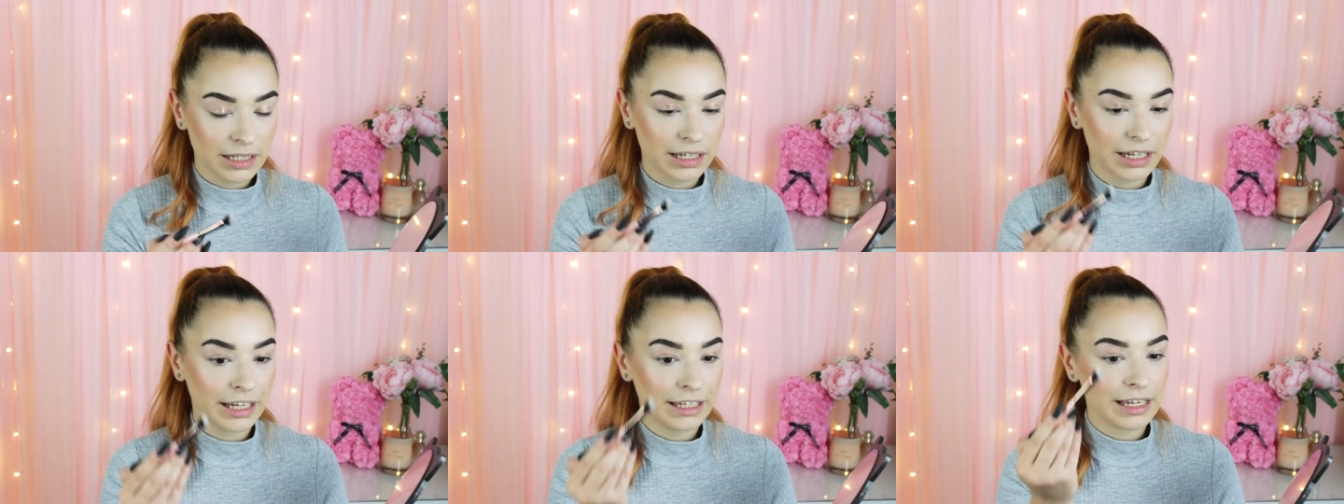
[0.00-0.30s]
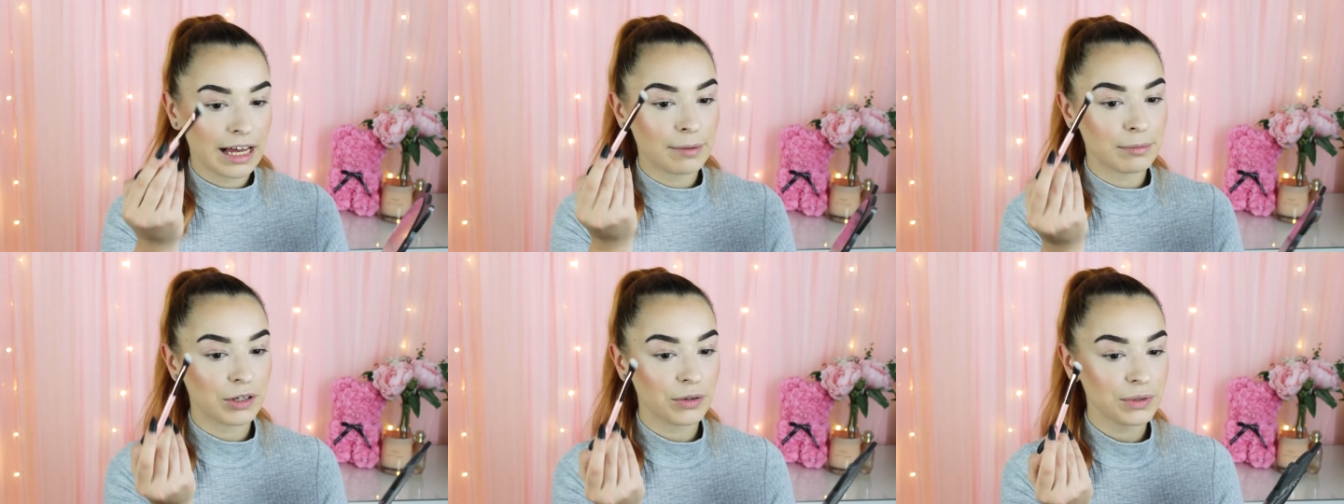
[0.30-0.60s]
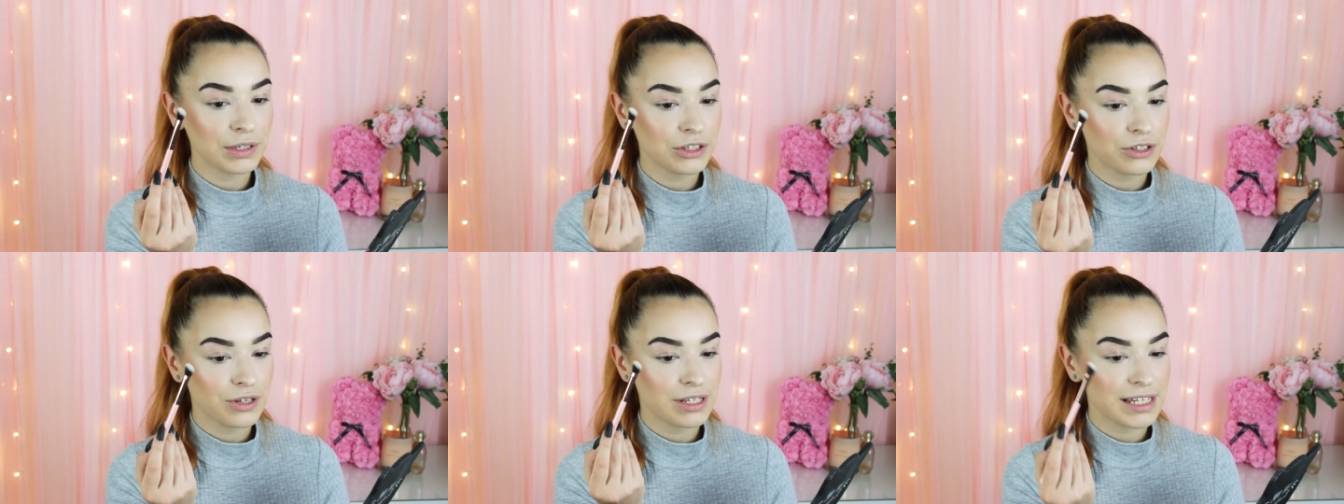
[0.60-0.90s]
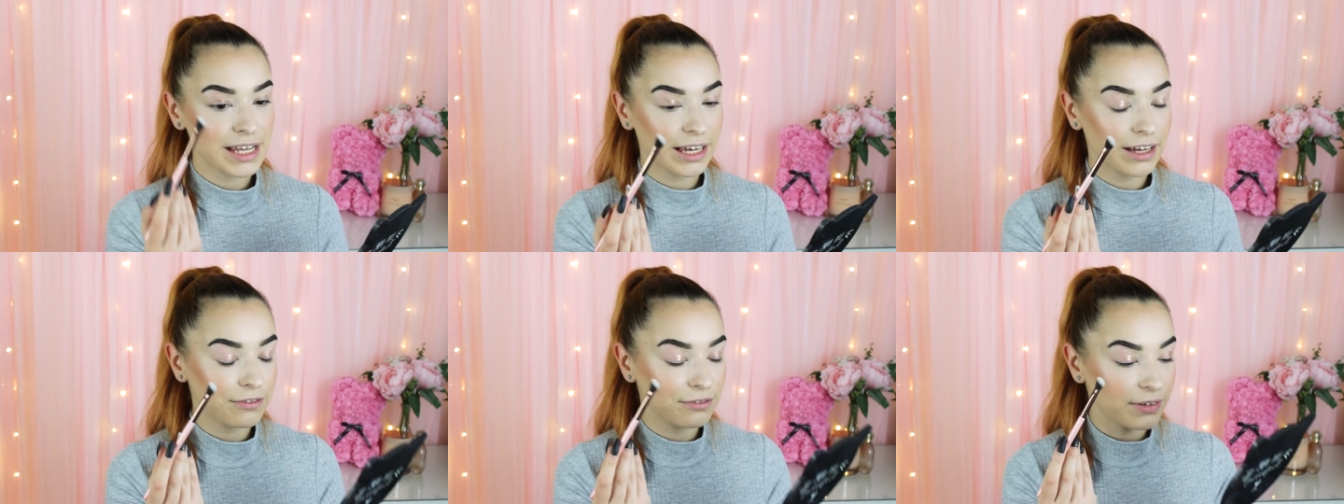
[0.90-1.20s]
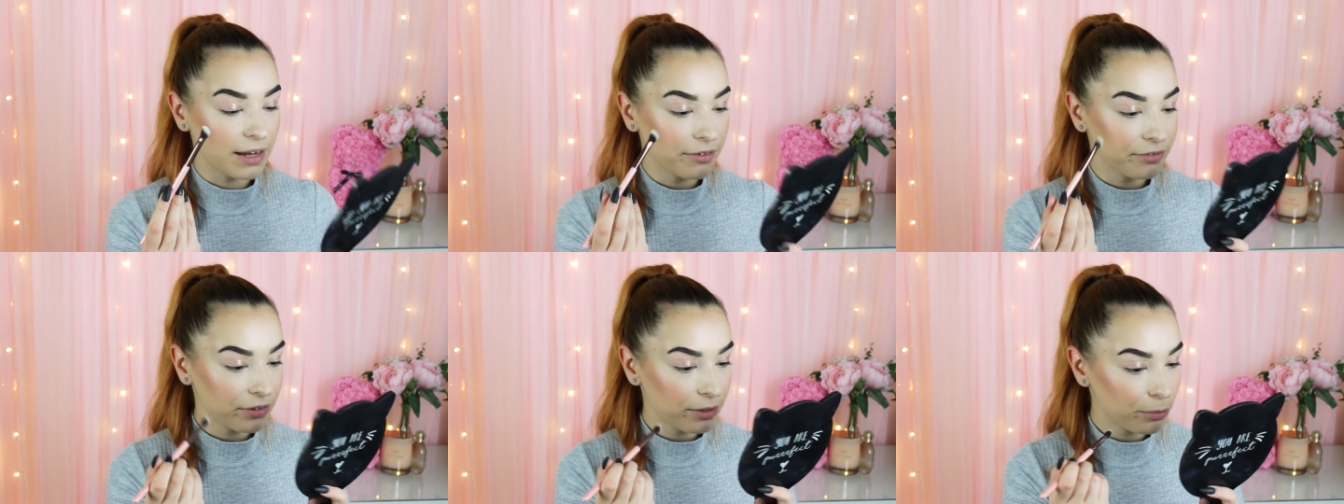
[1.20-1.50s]
And I'm going to take a
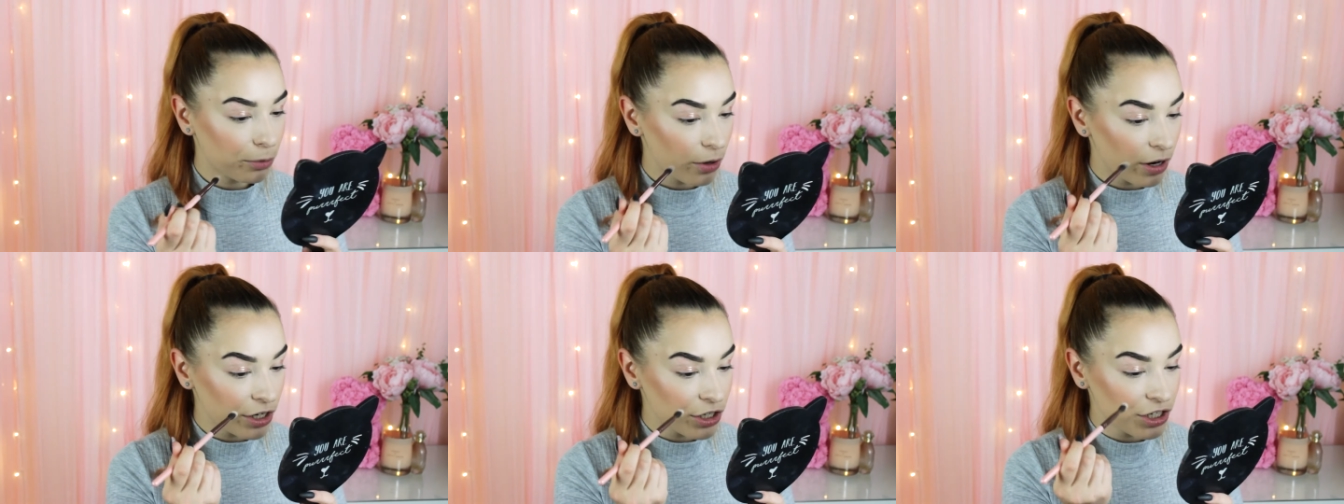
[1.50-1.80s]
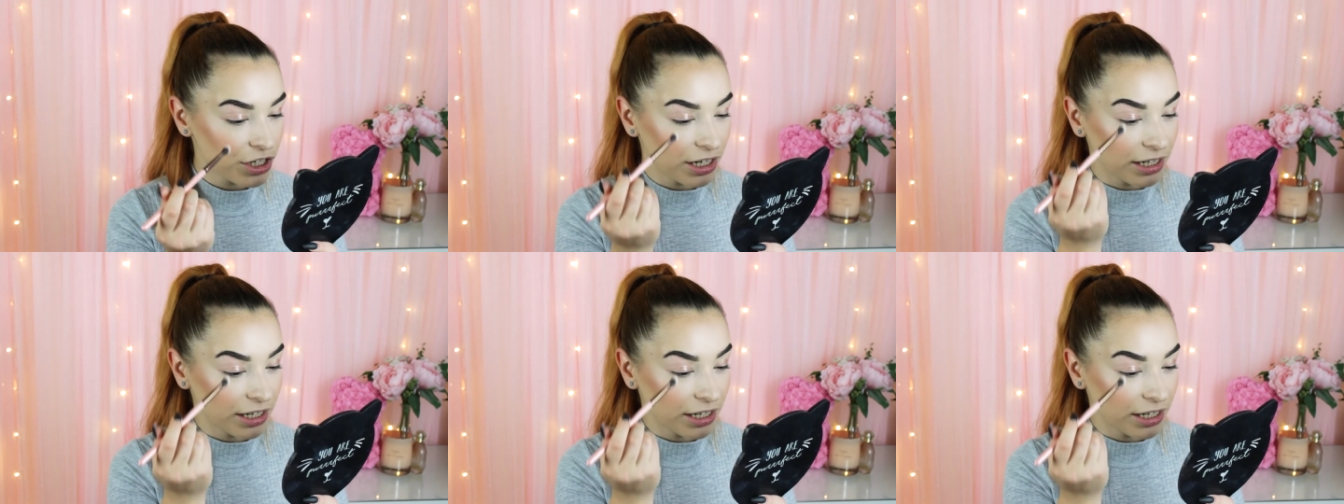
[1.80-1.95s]
fluffy brush